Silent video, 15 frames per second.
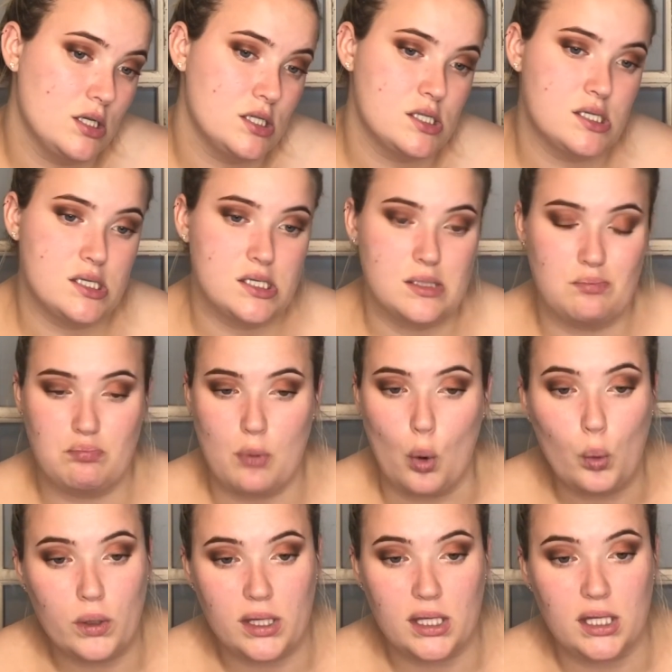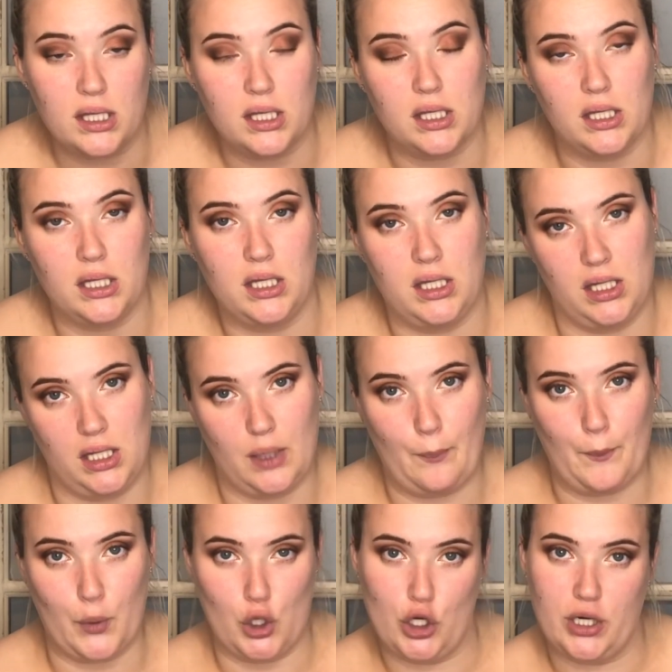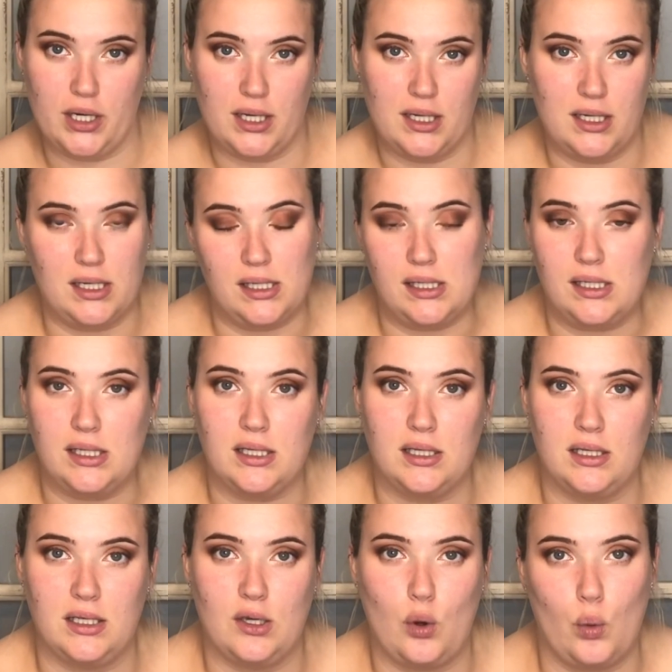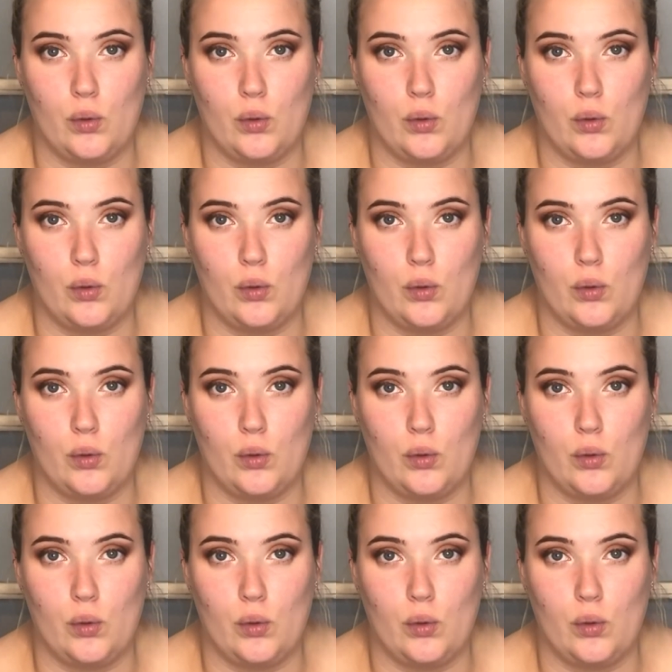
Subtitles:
smoky, burgundy,